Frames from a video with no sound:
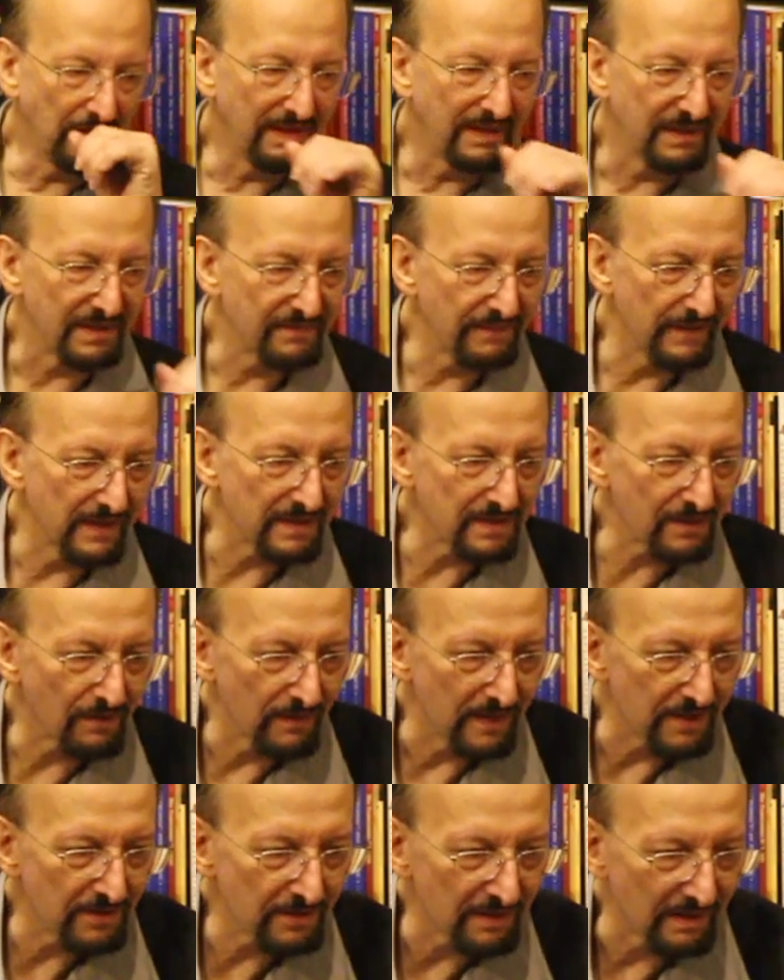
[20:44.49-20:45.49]
his first
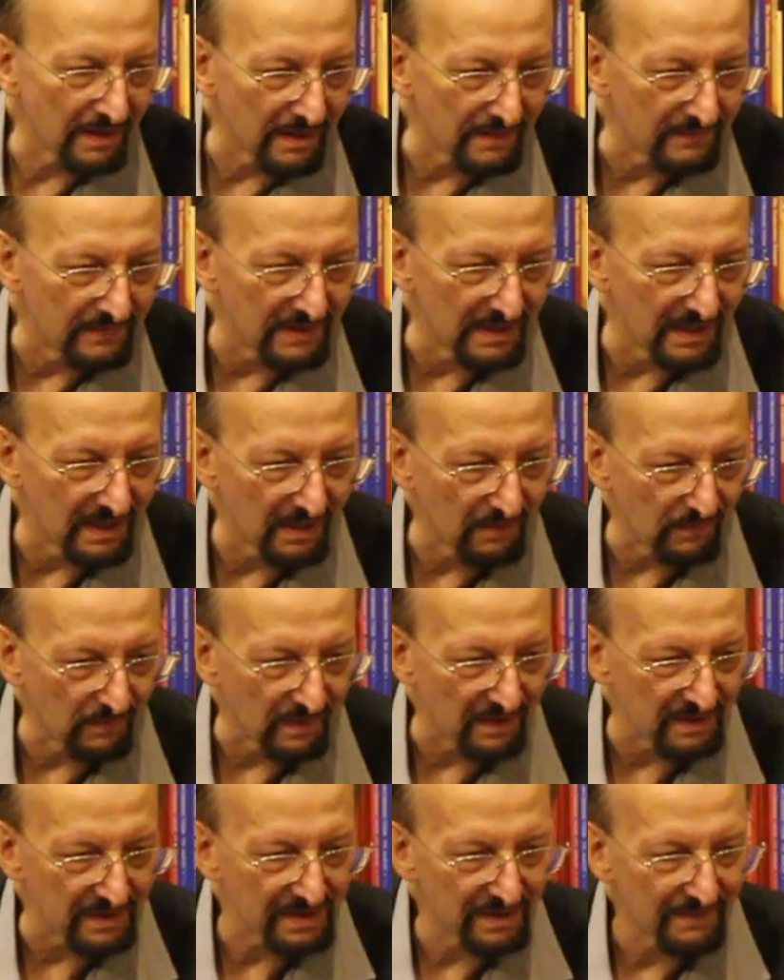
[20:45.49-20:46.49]
question over dinner
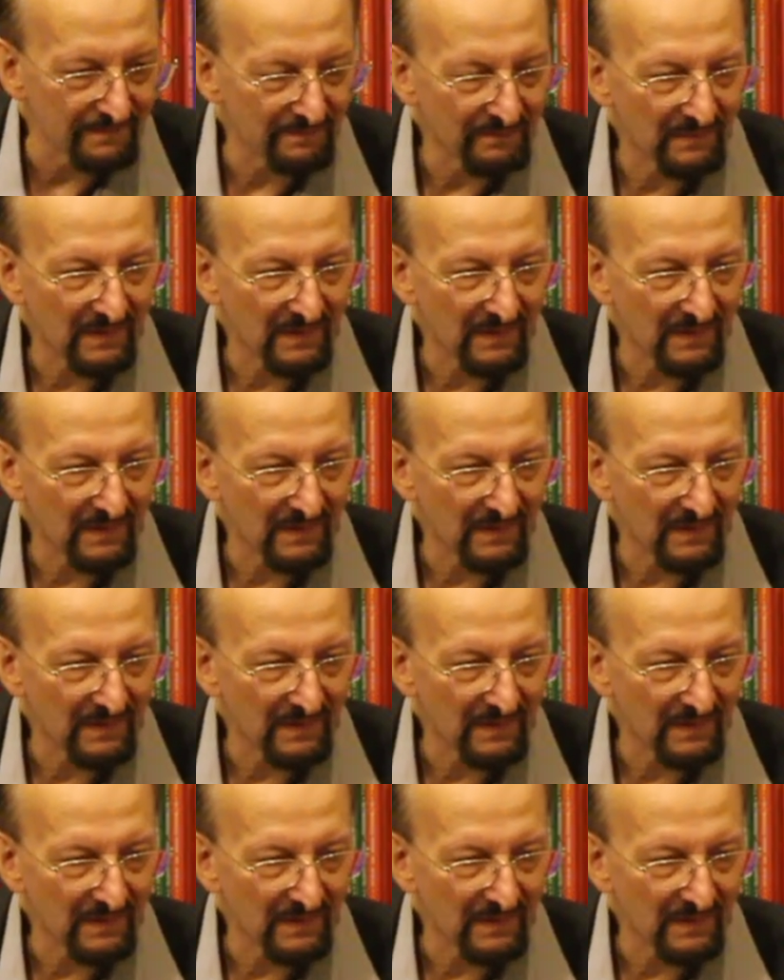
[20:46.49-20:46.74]
was,